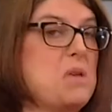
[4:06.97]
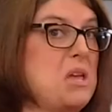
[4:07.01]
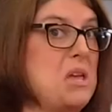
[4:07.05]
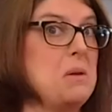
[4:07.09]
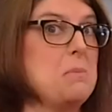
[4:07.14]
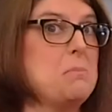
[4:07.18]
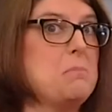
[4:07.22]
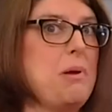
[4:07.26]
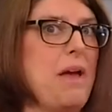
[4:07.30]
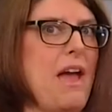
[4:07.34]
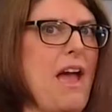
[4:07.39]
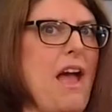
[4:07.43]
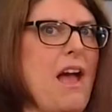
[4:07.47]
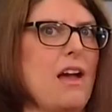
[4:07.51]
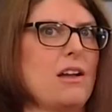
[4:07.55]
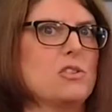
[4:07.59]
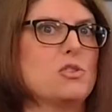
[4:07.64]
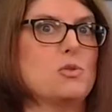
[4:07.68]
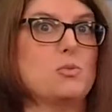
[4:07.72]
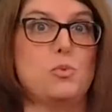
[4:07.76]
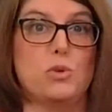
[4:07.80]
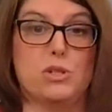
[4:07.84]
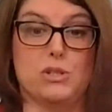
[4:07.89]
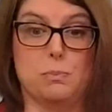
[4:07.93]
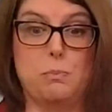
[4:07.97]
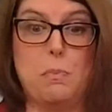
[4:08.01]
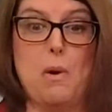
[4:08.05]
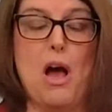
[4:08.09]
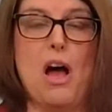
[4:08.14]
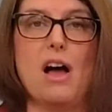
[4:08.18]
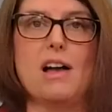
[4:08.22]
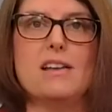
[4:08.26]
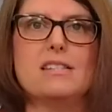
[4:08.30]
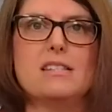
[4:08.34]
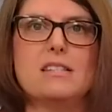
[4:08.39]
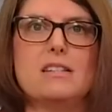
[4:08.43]
impact was
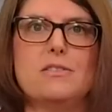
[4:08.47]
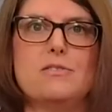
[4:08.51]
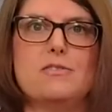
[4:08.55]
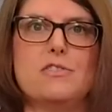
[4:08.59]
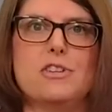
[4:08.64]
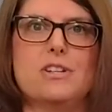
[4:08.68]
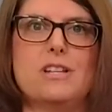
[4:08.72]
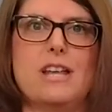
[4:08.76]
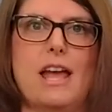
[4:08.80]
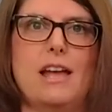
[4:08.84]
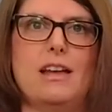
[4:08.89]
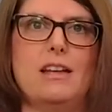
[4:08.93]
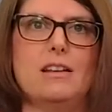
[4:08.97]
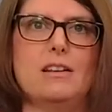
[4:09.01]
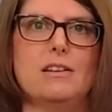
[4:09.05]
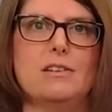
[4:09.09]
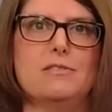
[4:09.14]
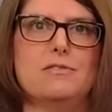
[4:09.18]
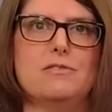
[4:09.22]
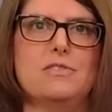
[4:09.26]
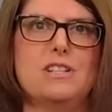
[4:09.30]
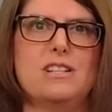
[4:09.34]
positive or negative.